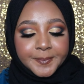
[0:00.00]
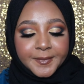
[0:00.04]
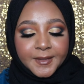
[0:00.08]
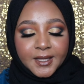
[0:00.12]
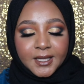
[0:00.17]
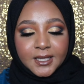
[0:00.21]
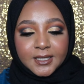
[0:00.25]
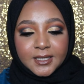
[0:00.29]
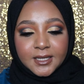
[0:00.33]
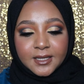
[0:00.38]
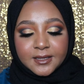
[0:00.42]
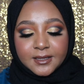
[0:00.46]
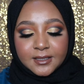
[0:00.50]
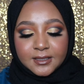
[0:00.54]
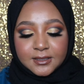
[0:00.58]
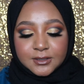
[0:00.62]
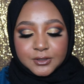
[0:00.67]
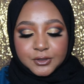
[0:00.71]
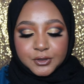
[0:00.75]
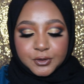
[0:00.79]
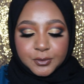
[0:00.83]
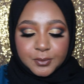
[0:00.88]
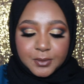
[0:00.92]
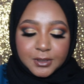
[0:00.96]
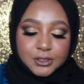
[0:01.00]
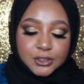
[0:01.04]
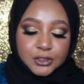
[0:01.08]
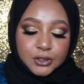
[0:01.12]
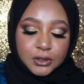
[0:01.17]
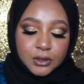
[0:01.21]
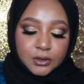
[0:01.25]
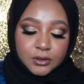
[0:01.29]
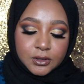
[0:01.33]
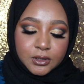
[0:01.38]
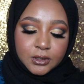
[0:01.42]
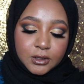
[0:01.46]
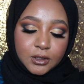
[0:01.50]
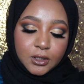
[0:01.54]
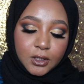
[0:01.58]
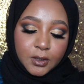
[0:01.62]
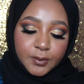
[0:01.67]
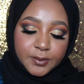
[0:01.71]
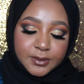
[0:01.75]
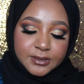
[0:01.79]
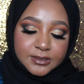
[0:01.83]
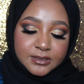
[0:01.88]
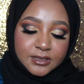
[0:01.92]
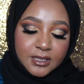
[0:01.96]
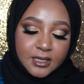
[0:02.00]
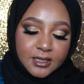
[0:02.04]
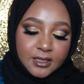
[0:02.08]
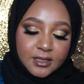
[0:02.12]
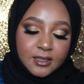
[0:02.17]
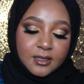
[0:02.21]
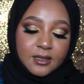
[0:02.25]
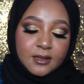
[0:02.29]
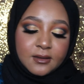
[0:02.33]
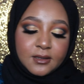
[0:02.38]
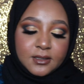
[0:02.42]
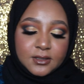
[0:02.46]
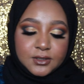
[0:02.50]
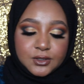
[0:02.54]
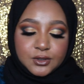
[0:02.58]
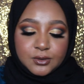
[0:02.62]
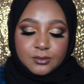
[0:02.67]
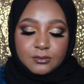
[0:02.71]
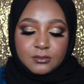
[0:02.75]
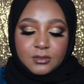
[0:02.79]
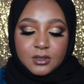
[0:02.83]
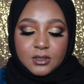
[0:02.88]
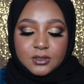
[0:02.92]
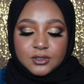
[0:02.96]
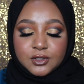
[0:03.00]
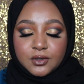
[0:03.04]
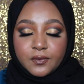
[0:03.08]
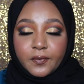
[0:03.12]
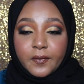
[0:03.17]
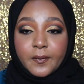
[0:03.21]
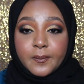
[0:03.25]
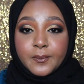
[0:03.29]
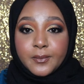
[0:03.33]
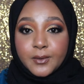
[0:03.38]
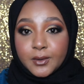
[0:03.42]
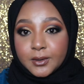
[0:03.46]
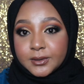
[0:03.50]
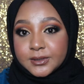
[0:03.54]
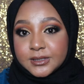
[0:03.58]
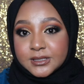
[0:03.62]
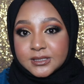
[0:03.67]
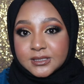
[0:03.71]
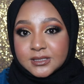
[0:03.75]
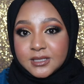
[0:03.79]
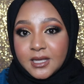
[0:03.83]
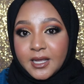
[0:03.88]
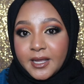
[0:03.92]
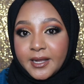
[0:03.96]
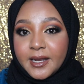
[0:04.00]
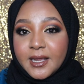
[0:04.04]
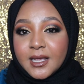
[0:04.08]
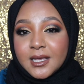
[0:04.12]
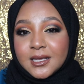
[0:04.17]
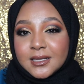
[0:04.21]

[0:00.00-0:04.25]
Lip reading: Nothing too much on the glowy side and nothing too much on the bronzy side.